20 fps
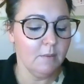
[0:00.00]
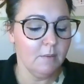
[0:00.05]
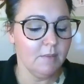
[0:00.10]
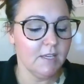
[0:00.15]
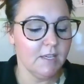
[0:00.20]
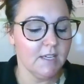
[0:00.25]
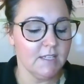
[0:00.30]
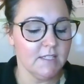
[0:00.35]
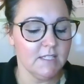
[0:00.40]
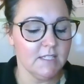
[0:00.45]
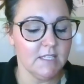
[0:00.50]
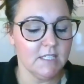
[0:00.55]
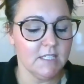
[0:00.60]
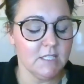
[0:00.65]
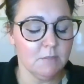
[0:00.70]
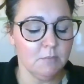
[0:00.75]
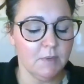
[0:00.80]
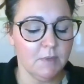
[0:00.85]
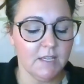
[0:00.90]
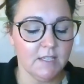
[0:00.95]
because he
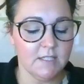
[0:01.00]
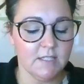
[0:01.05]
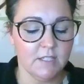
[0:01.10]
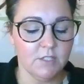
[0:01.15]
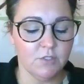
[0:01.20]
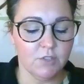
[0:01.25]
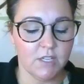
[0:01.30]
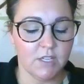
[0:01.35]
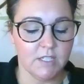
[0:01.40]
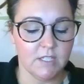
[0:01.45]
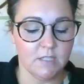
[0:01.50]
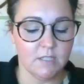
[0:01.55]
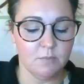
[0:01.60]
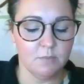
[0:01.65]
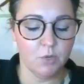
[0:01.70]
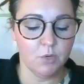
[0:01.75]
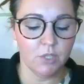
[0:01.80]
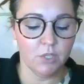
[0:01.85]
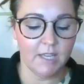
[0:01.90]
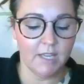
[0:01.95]
speaks and dresses
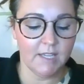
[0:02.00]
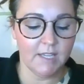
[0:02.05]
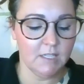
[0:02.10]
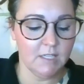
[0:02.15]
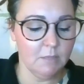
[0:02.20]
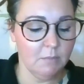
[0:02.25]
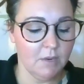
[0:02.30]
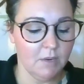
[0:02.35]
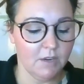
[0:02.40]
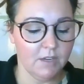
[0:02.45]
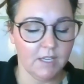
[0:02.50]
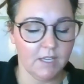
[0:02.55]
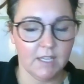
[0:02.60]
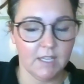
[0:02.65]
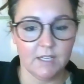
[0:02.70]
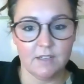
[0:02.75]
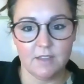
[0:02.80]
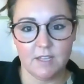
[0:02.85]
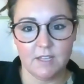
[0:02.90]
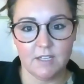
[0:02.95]
more like an
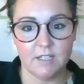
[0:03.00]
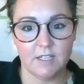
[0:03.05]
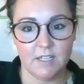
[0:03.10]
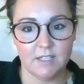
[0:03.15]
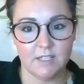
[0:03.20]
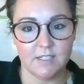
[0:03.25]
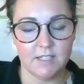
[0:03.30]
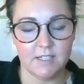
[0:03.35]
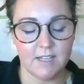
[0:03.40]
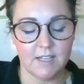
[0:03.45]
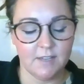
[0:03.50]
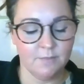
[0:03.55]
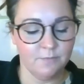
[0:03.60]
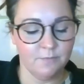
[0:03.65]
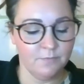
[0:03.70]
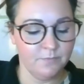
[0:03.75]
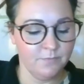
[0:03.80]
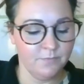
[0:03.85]
American than an Indian.